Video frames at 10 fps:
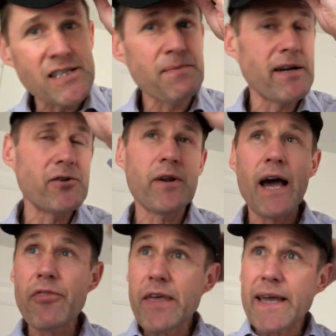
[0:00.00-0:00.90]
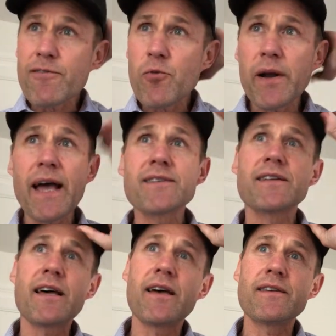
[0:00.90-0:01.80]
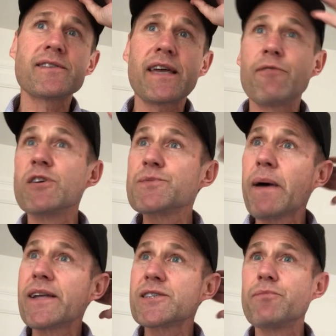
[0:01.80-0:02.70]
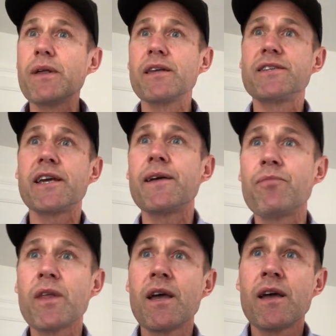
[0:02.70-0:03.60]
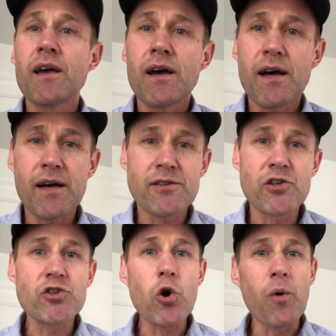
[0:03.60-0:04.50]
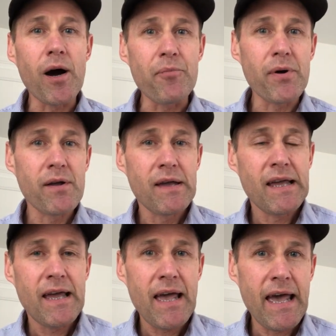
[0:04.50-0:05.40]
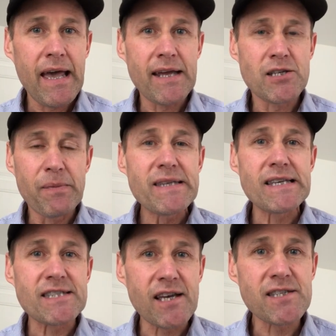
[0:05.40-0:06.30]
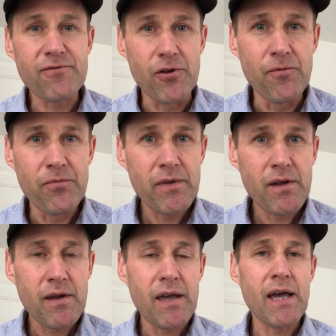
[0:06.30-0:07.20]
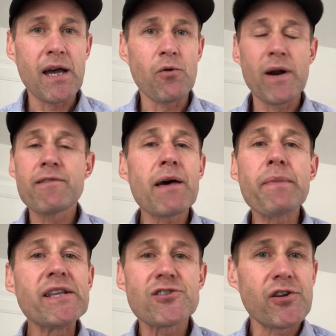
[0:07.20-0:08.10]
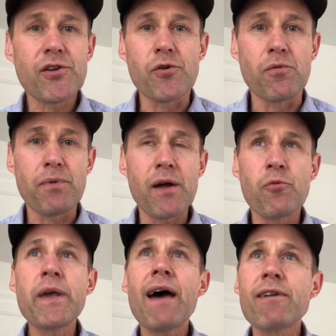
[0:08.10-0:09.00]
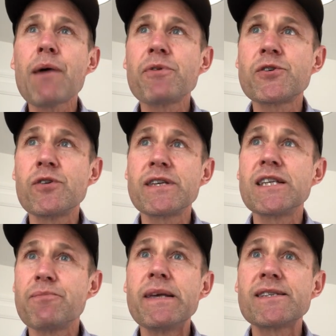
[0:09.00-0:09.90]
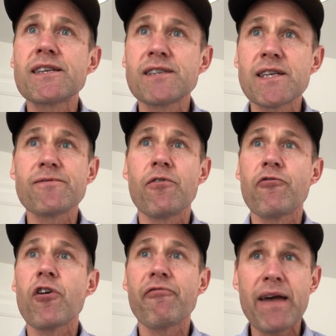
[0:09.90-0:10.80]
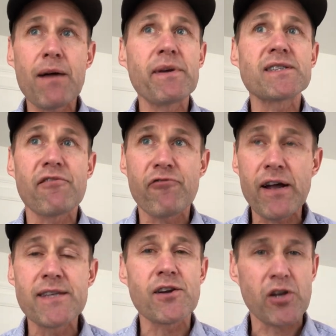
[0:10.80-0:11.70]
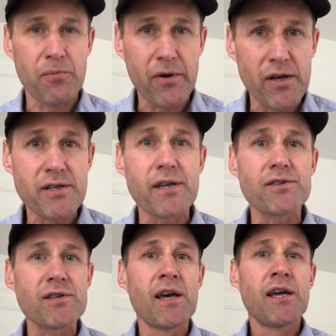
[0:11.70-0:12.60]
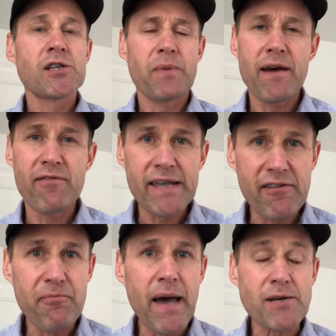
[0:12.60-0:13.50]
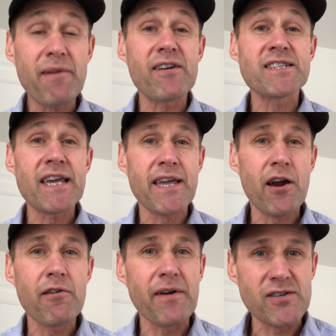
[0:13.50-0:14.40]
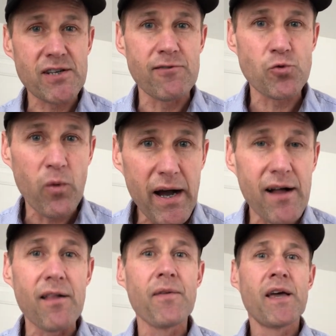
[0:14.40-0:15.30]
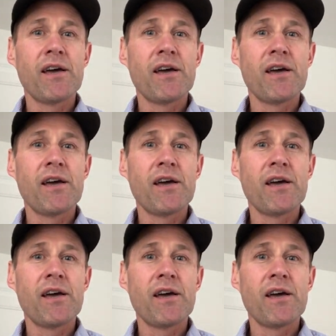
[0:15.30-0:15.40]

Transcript: is my duty. I think everyone has a responsibility to show up and to be successful, whatever that means to you. But we have an opportunity to be successful for our families and friends, our communities, to be able to give back, to be able to take care of ourselves well